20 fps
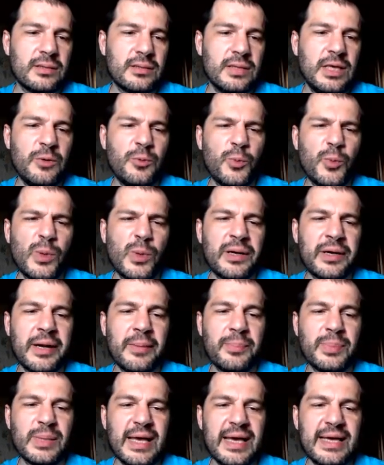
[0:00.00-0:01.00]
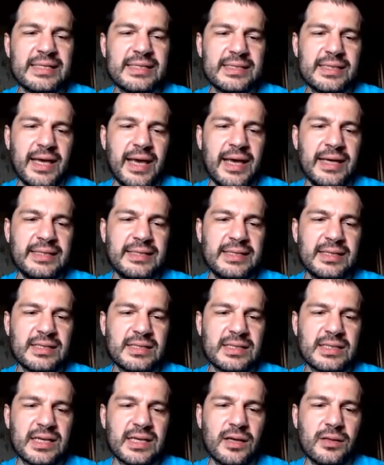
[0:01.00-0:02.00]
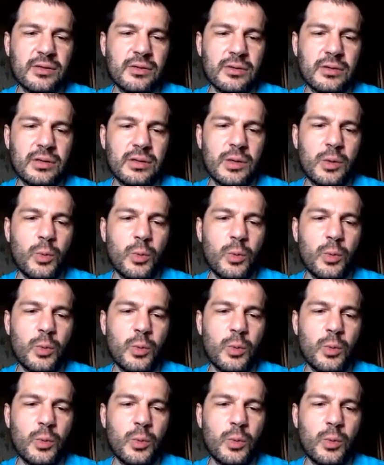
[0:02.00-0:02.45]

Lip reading: If we replace async scheduler